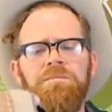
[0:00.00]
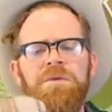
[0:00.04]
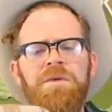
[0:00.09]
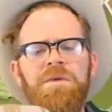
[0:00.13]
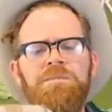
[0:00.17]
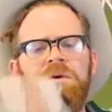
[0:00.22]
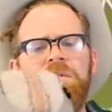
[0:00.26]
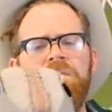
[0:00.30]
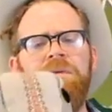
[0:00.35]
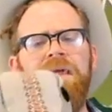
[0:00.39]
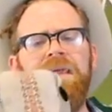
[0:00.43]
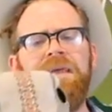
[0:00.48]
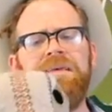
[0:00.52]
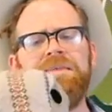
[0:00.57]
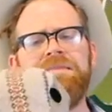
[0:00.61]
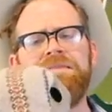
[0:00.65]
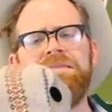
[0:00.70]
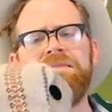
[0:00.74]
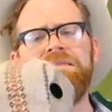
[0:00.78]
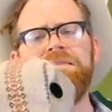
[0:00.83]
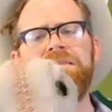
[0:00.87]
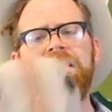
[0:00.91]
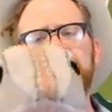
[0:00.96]
people make
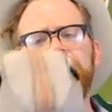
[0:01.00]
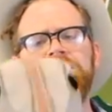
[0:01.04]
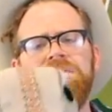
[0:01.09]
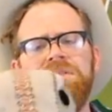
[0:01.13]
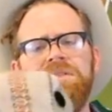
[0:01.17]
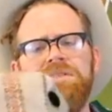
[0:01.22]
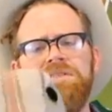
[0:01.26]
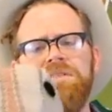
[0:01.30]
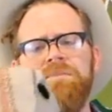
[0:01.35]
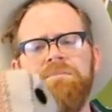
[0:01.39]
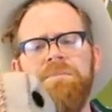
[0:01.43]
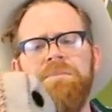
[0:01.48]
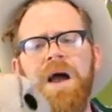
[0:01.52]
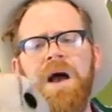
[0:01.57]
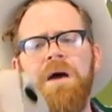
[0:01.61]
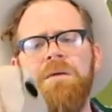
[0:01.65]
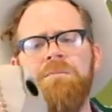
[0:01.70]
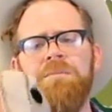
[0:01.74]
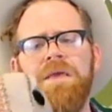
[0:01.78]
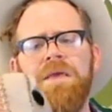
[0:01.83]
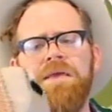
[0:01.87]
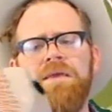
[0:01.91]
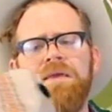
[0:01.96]
assumptions
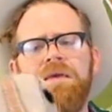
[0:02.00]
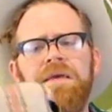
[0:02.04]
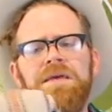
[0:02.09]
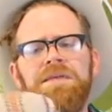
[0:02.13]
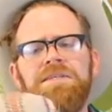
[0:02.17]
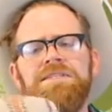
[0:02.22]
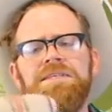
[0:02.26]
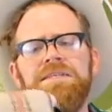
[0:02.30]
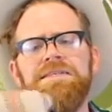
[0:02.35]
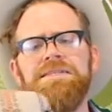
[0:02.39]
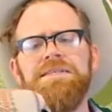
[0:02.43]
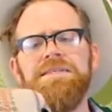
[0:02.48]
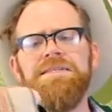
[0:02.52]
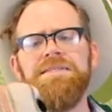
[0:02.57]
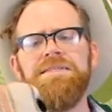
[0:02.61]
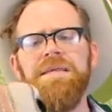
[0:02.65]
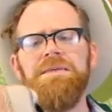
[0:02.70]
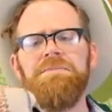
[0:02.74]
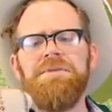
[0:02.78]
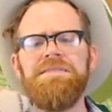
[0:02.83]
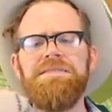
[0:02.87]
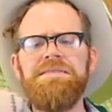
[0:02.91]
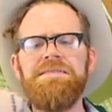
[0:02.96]
about me just because
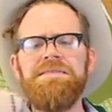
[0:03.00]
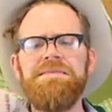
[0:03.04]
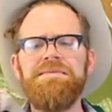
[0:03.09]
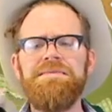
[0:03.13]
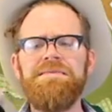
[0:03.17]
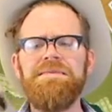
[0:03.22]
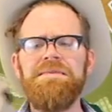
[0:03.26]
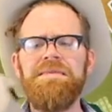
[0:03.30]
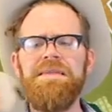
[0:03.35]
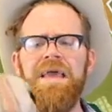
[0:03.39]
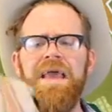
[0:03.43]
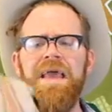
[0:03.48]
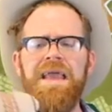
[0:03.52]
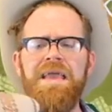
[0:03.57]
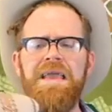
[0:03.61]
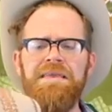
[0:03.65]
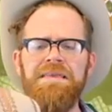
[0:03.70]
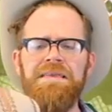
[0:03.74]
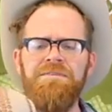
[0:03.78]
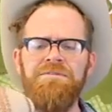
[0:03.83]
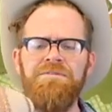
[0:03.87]
I'm a snake.